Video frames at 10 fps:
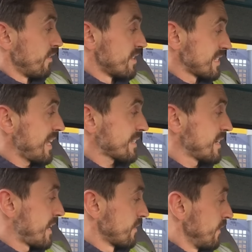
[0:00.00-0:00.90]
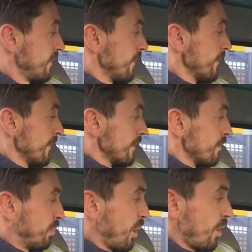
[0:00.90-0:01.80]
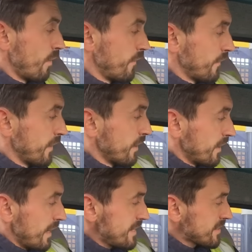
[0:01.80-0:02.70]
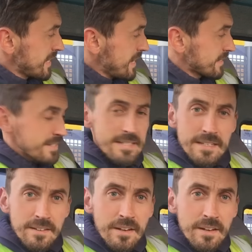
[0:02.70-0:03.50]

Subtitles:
Zlatan. But it's this.